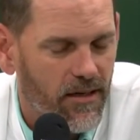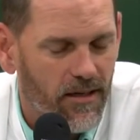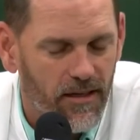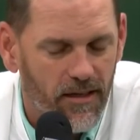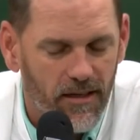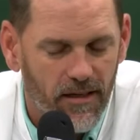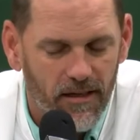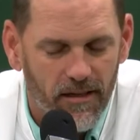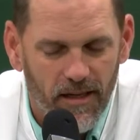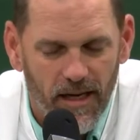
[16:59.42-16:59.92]

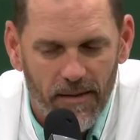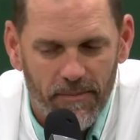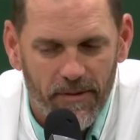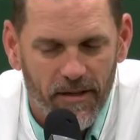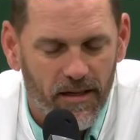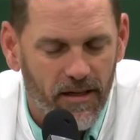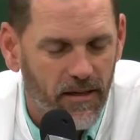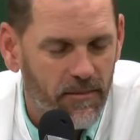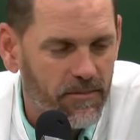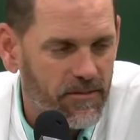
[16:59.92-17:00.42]
Uh,
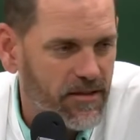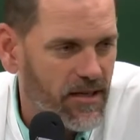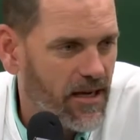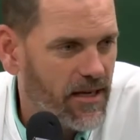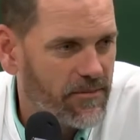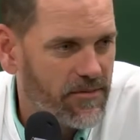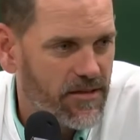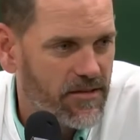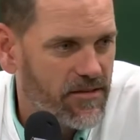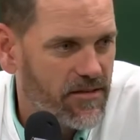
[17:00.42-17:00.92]
happened a couple
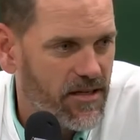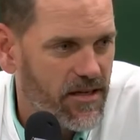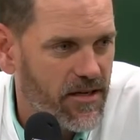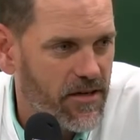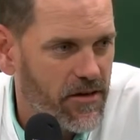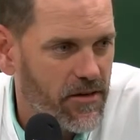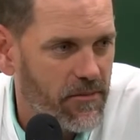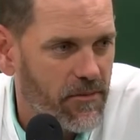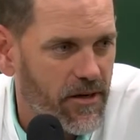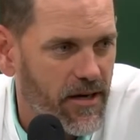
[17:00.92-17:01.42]
times in
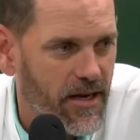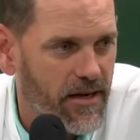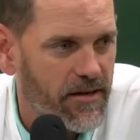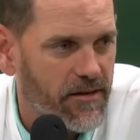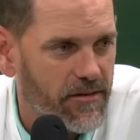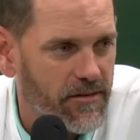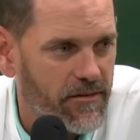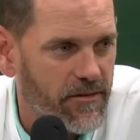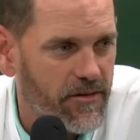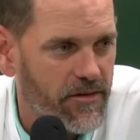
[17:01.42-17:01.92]
CU. We had
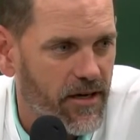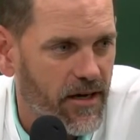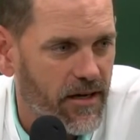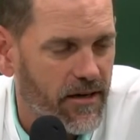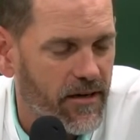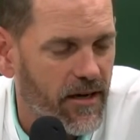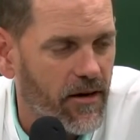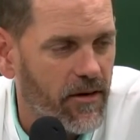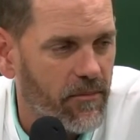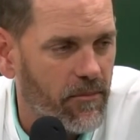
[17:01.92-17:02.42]
to check
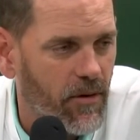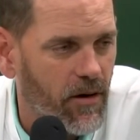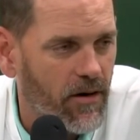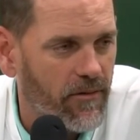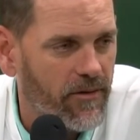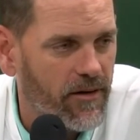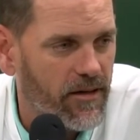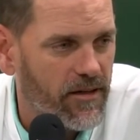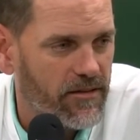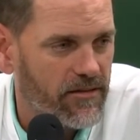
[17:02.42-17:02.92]
it down to
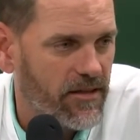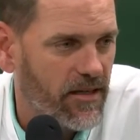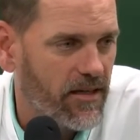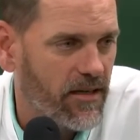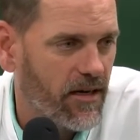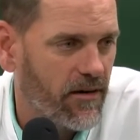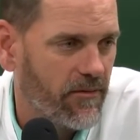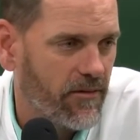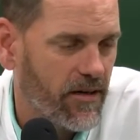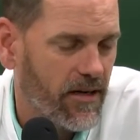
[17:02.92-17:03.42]
Marvin because they
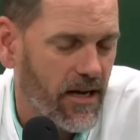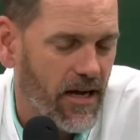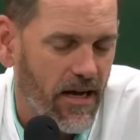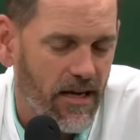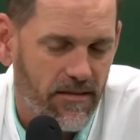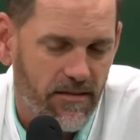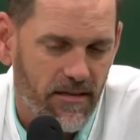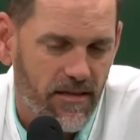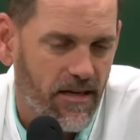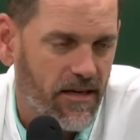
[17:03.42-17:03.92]
covered
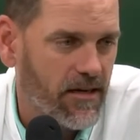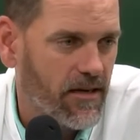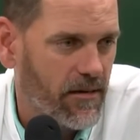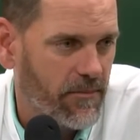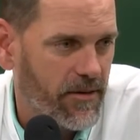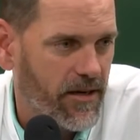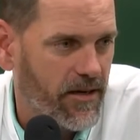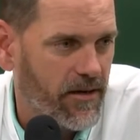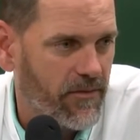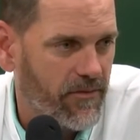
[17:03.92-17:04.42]
guys and ended
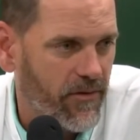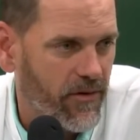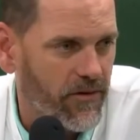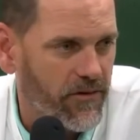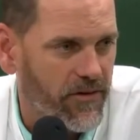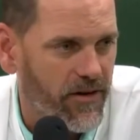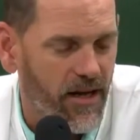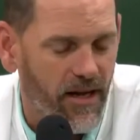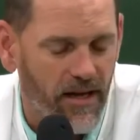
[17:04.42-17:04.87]
up getting a first